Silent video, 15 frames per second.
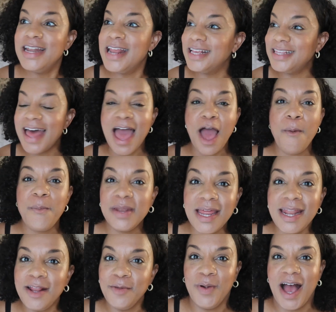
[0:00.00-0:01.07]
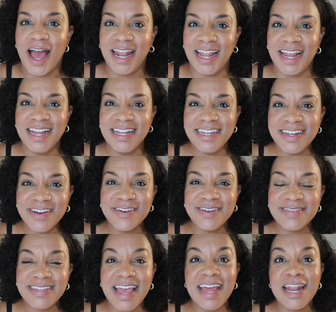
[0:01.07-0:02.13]
That's not helping anybody. Do you know
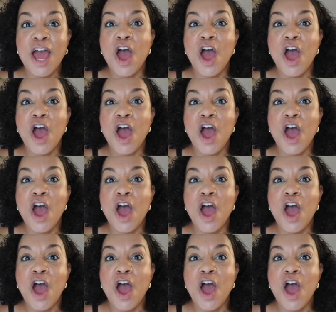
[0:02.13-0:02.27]
what I'm saying?